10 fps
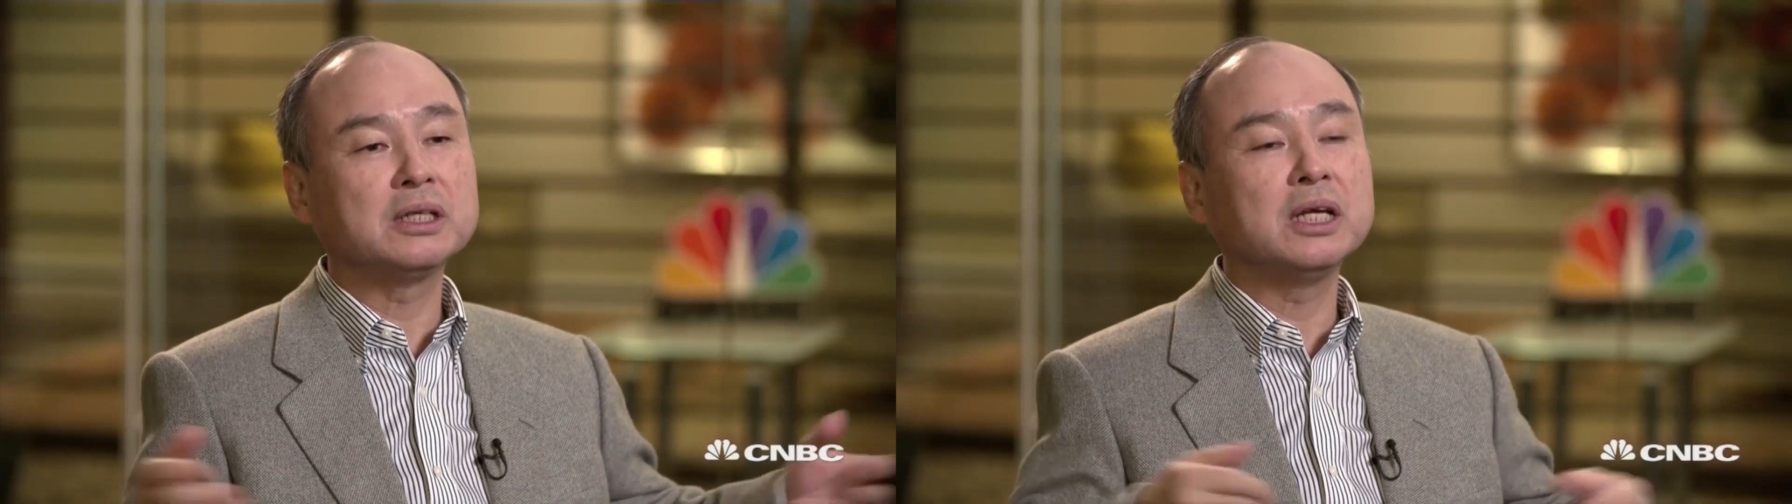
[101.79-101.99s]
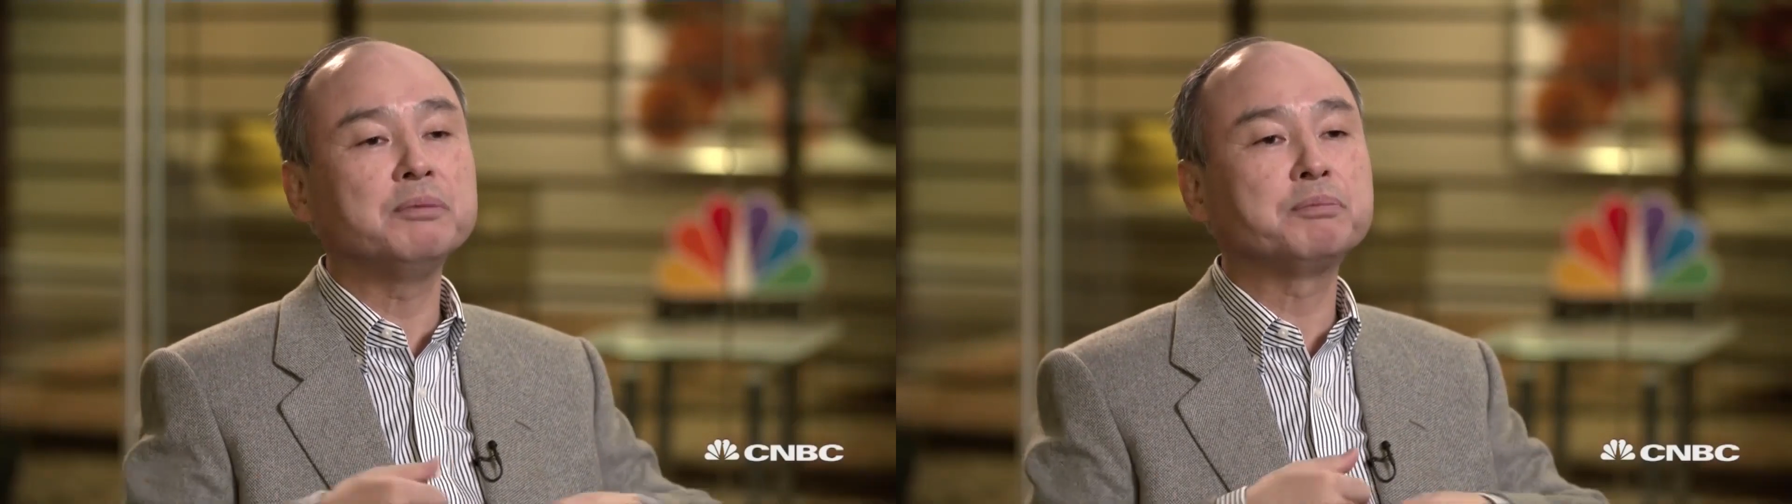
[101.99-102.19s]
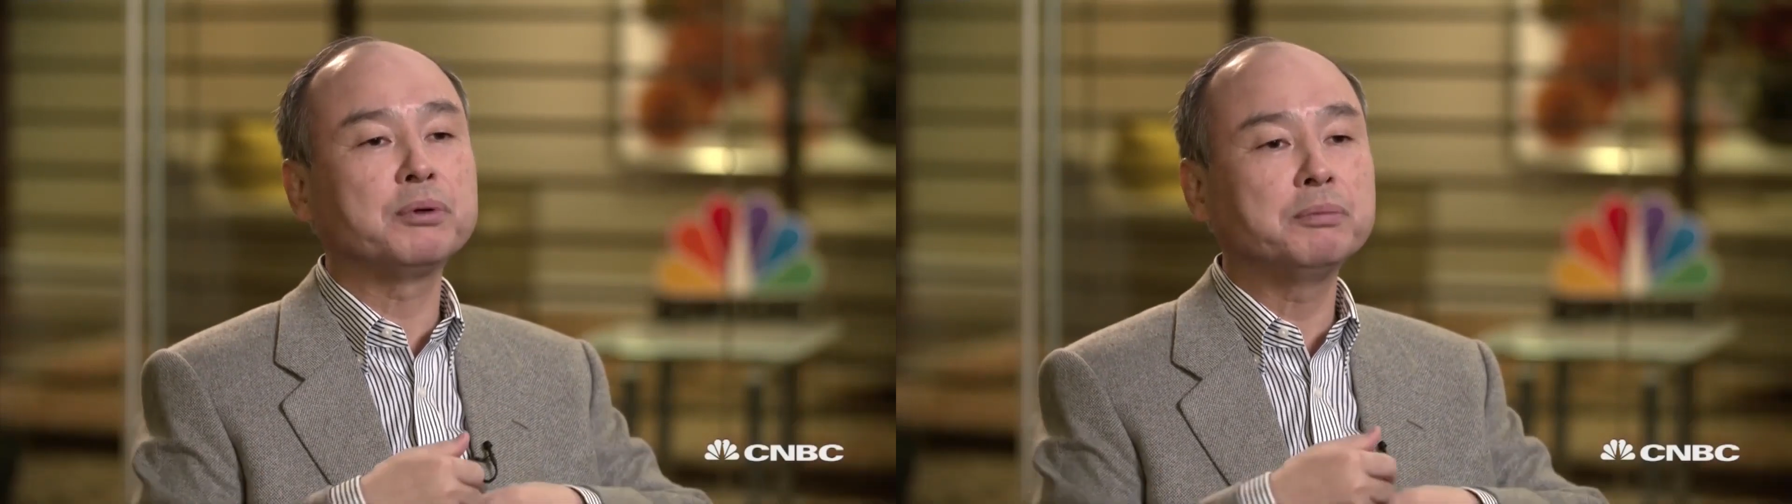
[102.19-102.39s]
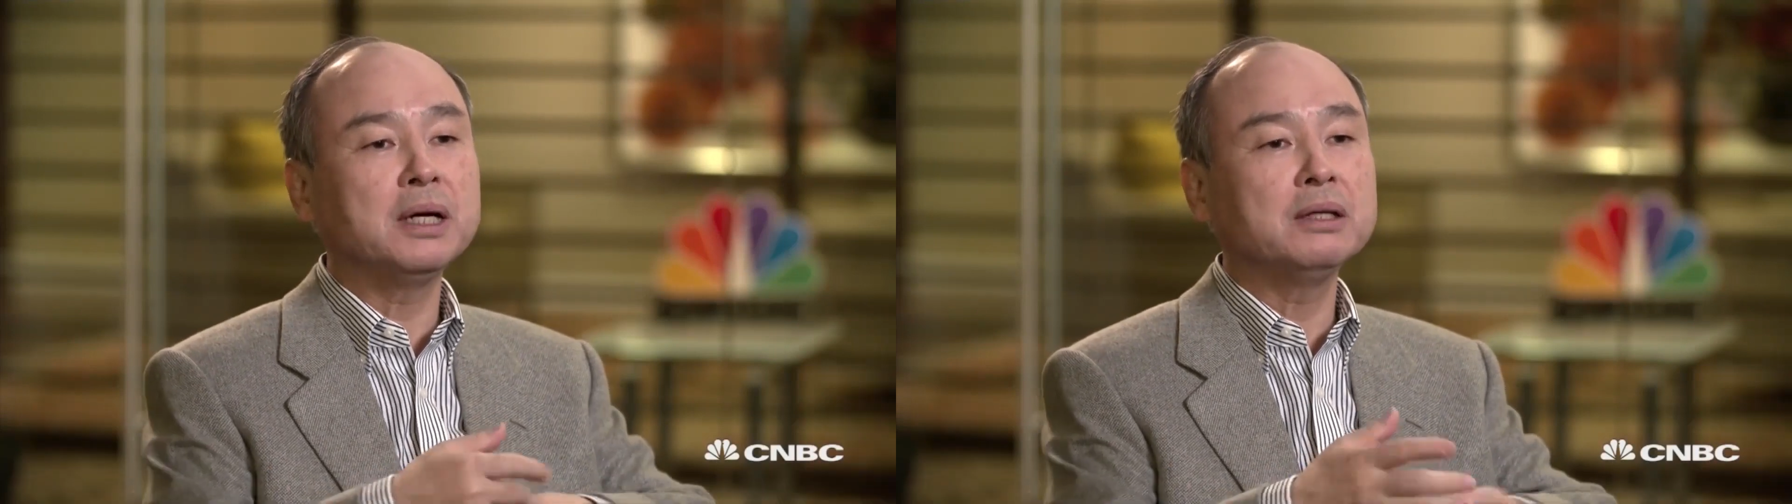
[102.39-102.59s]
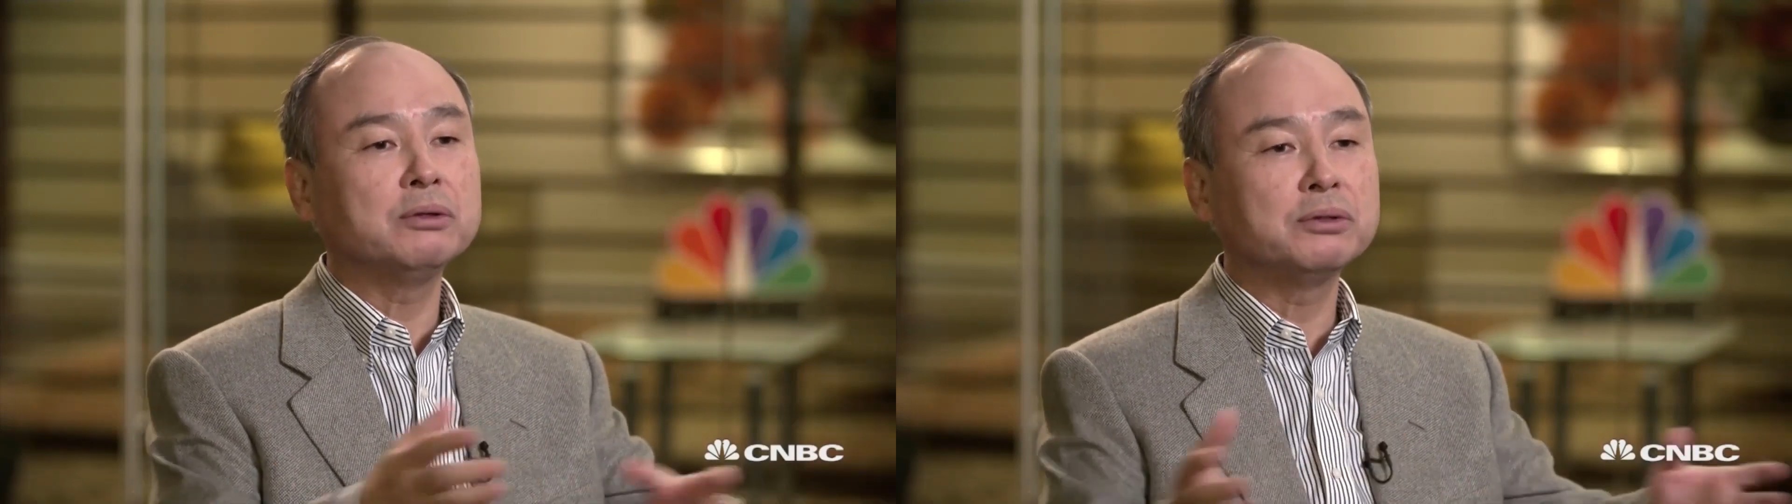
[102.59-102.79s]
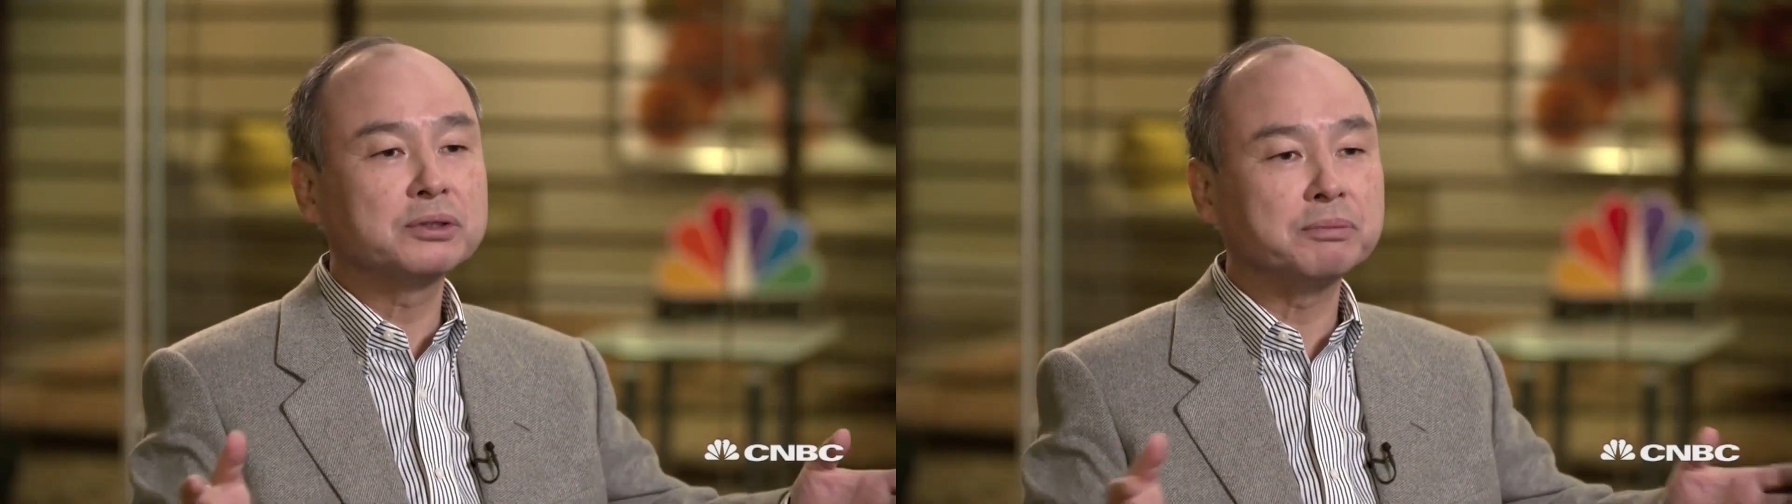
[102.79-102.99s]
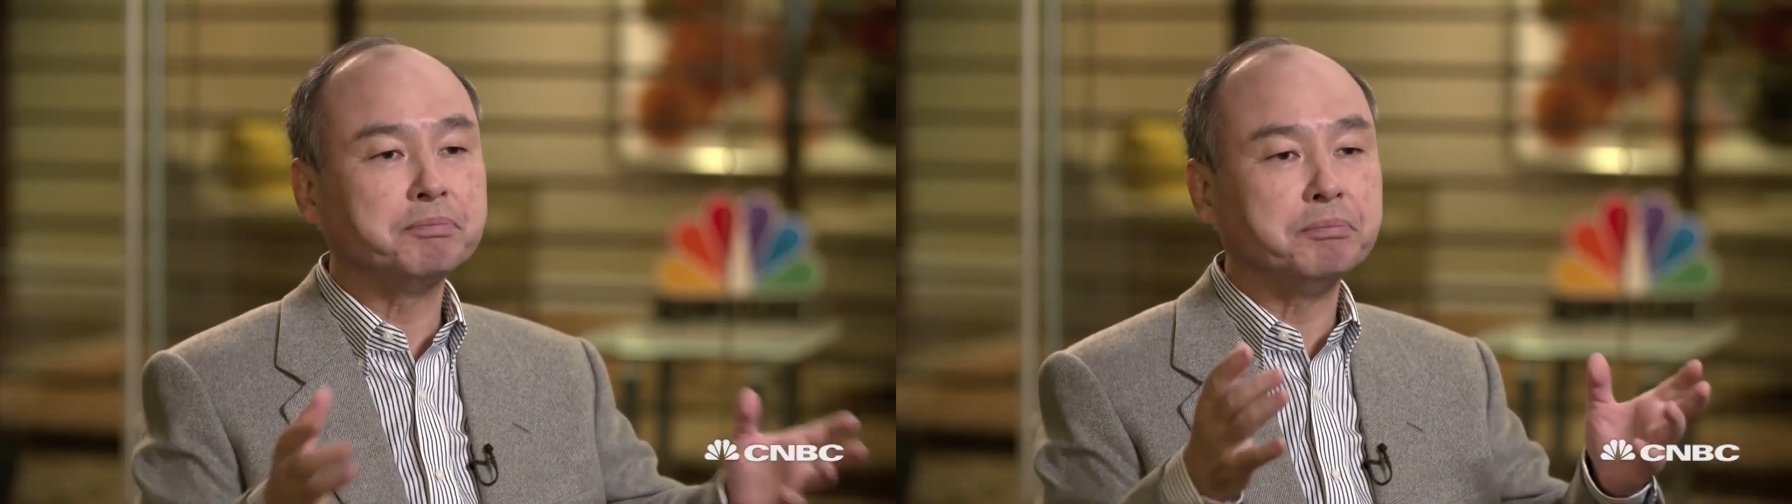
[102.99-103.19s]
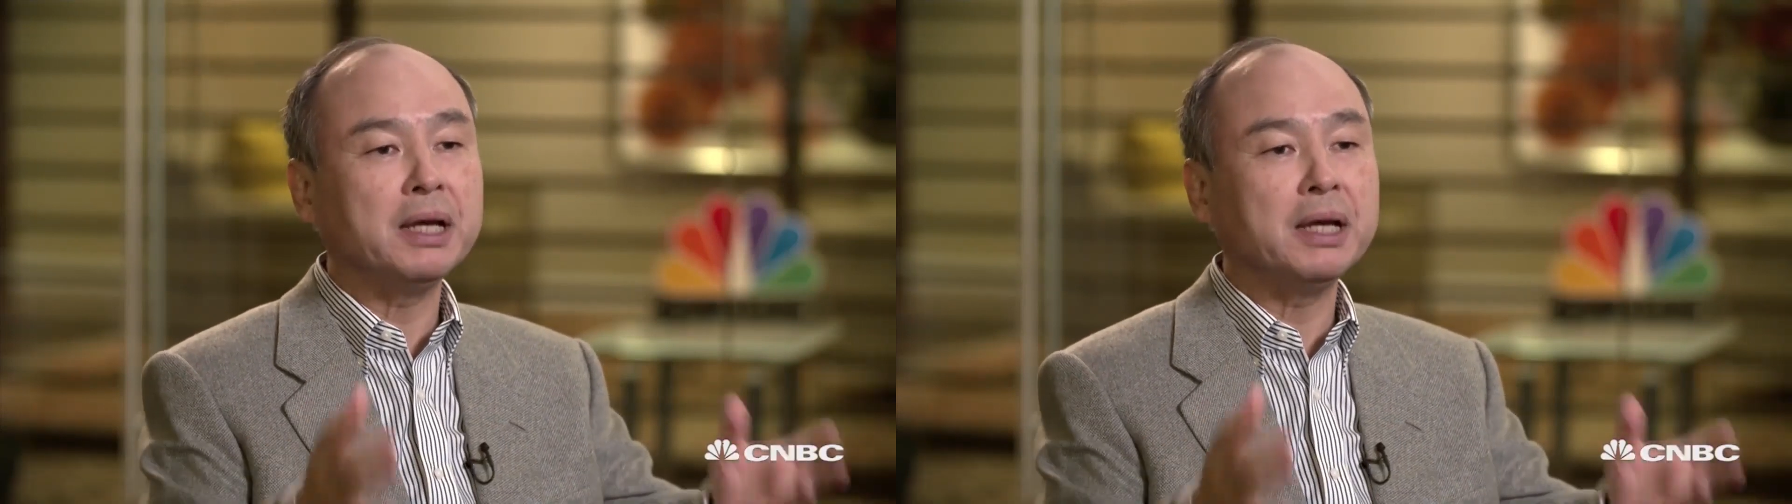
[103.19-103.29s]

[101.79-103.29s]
that they provide those